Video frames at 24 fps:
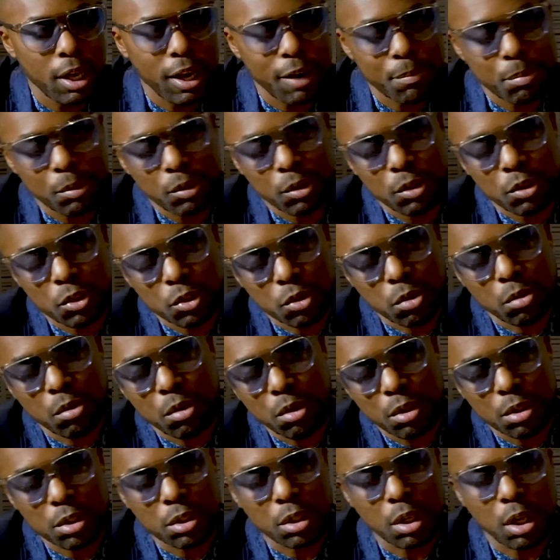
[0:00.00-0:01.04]
I produce
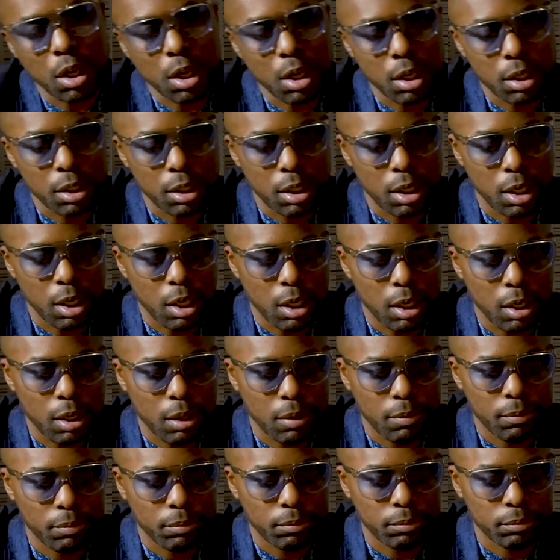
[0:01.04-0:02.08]
tours on
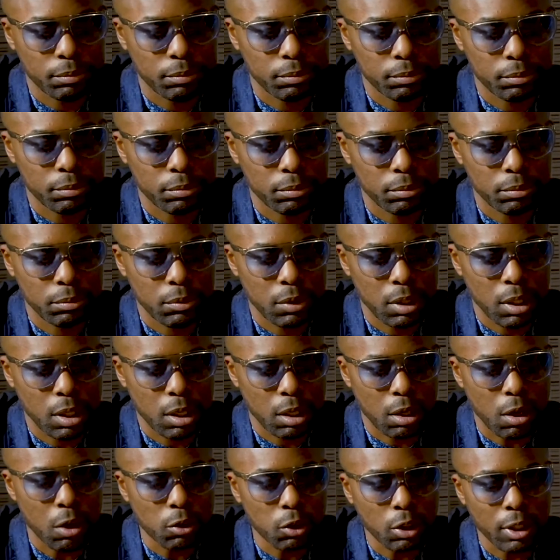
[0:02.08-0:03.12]

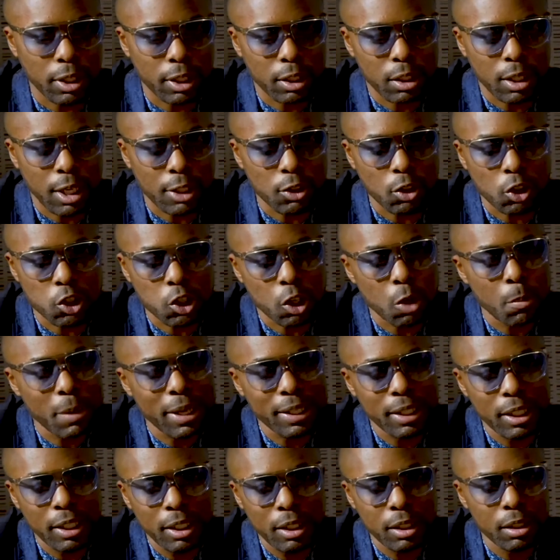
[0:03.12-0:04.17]
contre la
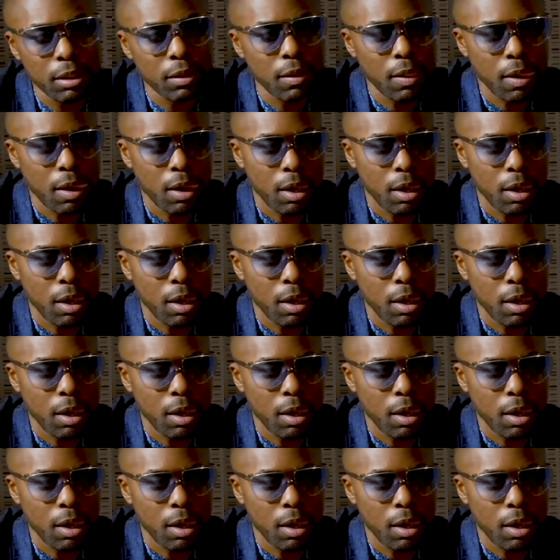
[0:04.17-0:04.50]
toxicomanie.